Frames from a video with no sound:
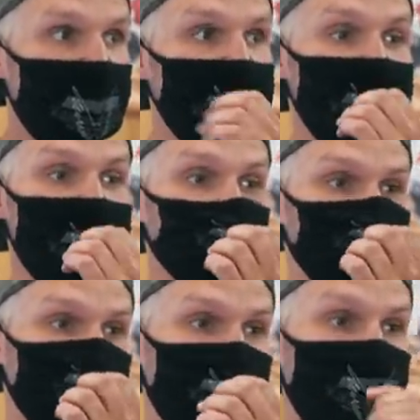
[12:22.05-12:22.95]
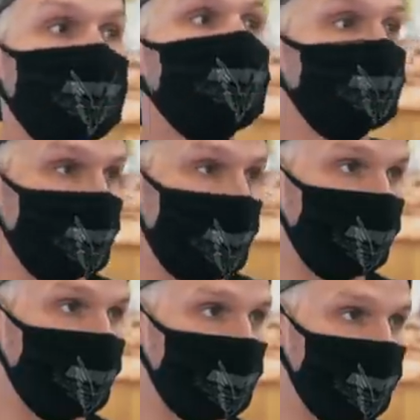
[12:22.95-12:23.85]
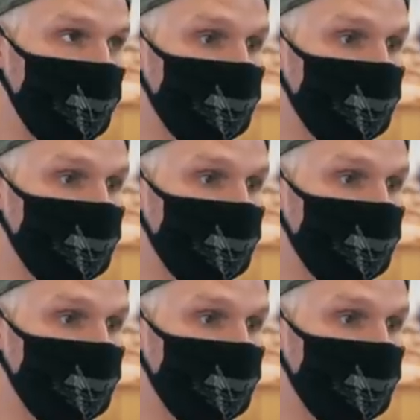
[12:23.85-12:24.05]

is because you're like, you gotta work.